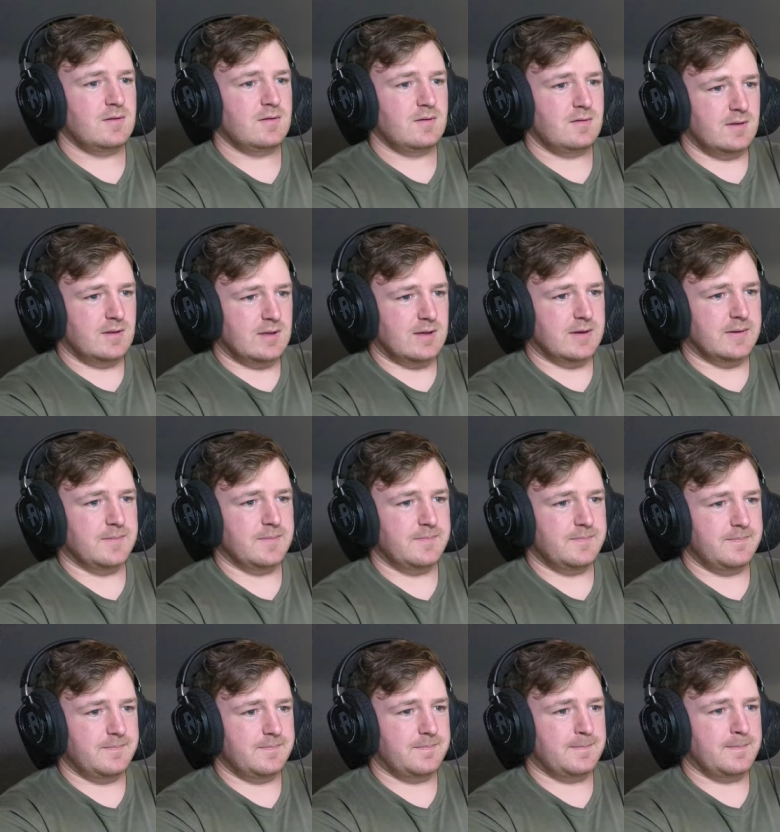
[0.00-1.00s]
Yeah.
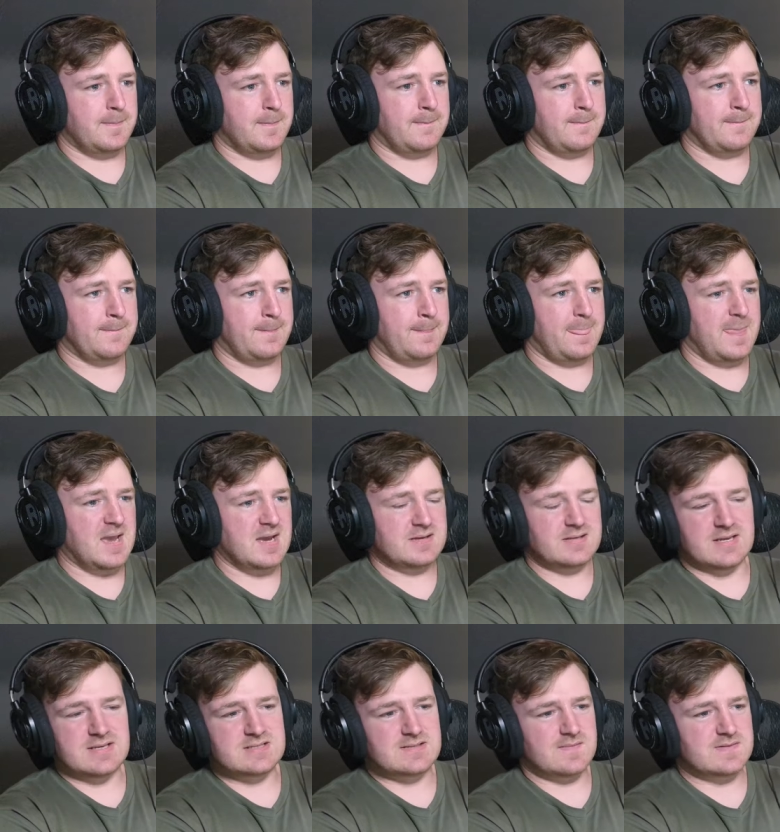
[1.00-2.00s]
Yeah,
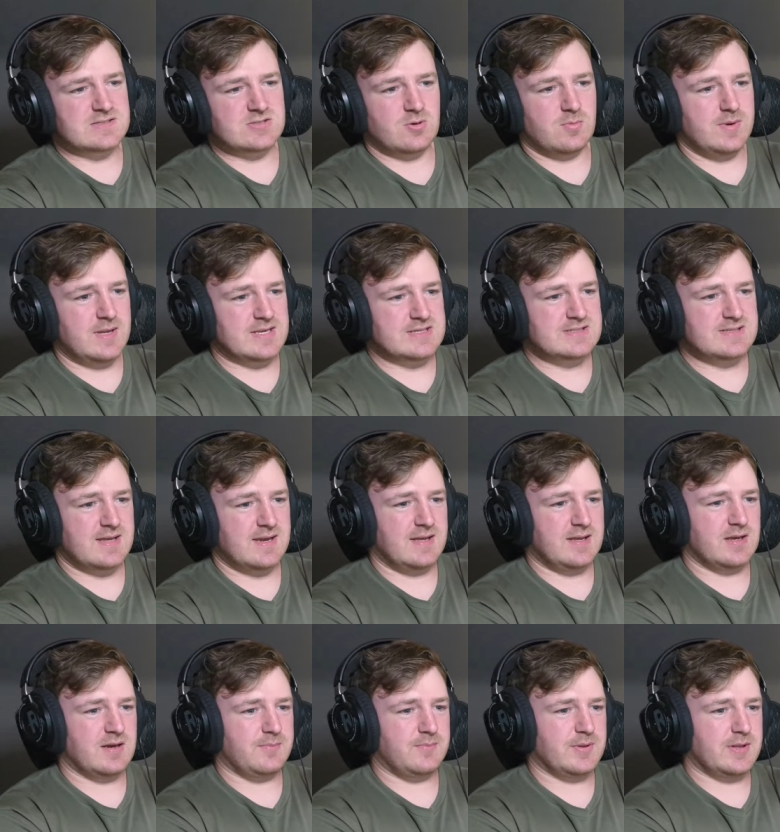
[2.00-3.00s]
Titans have so many
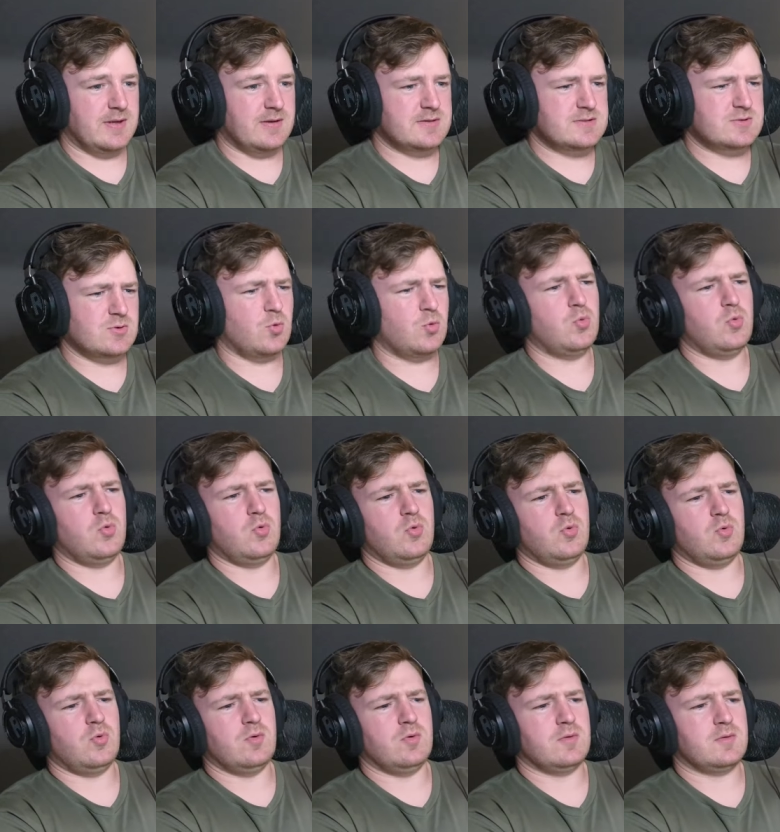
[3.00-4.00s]
exciting young players.
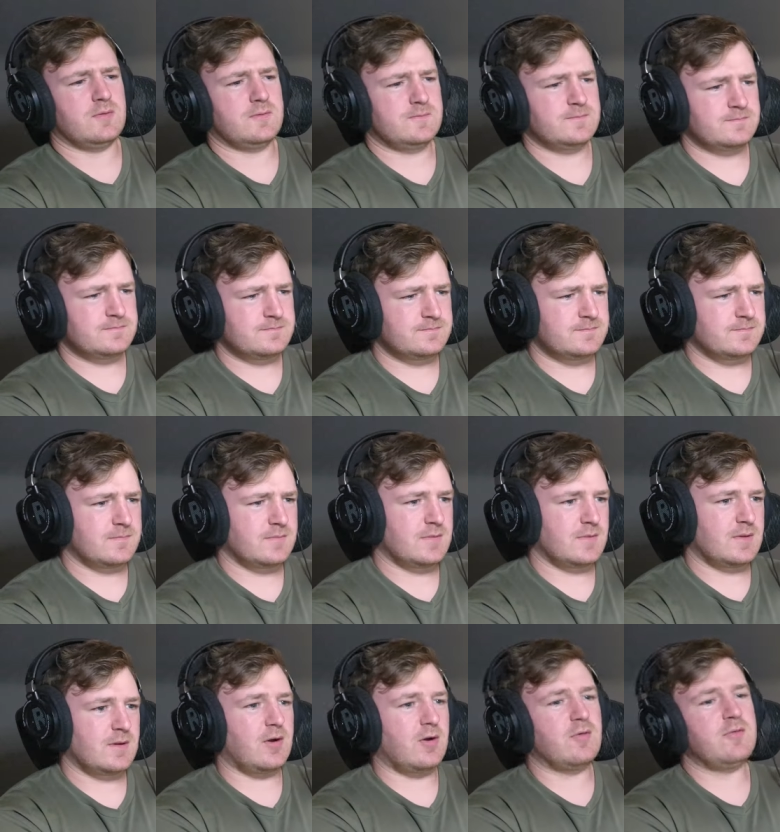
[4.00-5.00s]
Ooh.
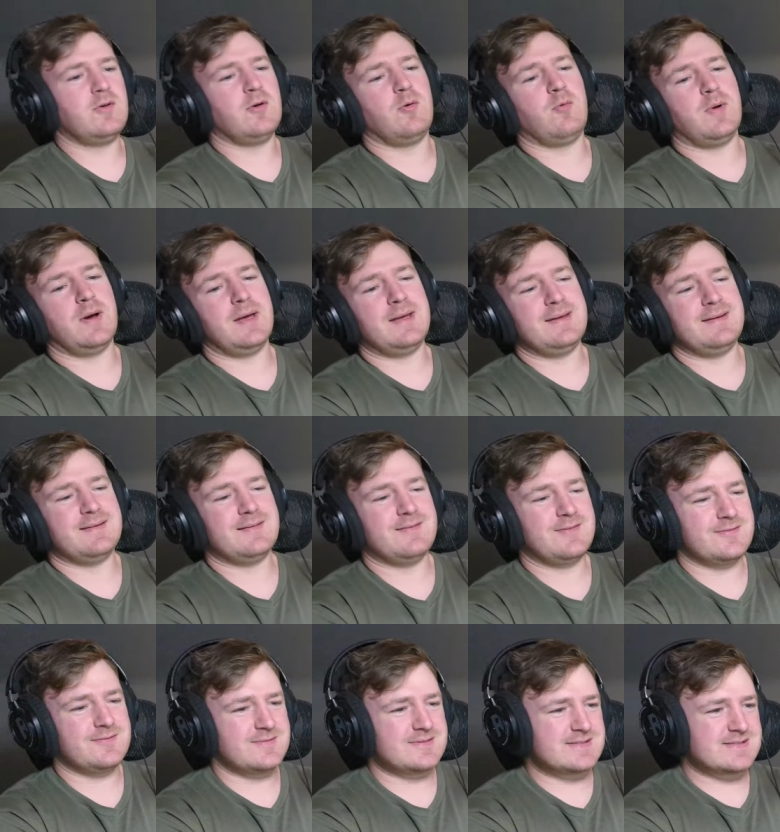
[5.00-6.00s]
Oh, no way.
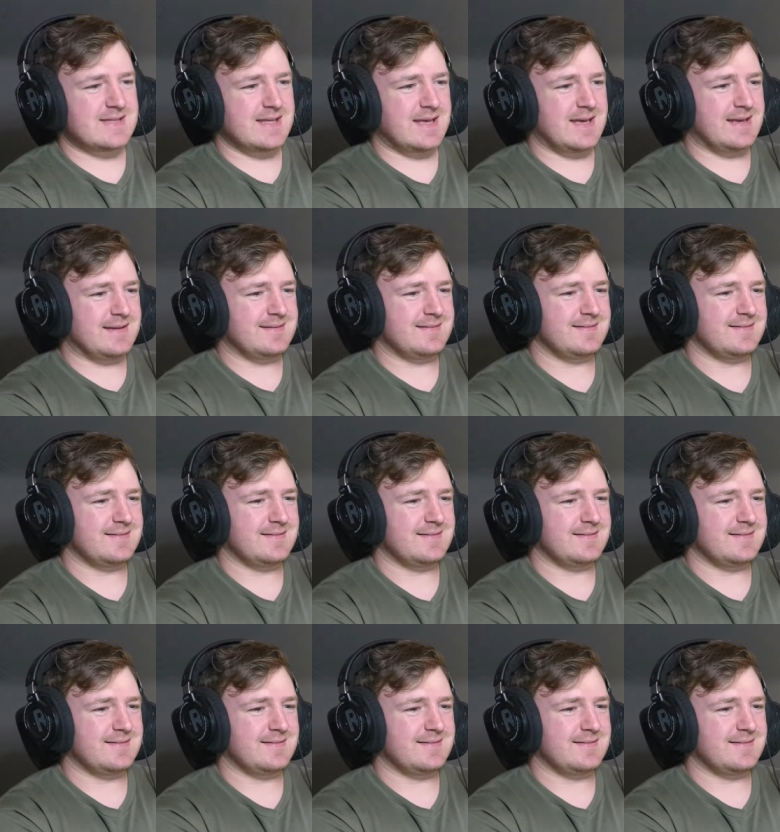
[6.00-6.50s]
What was that?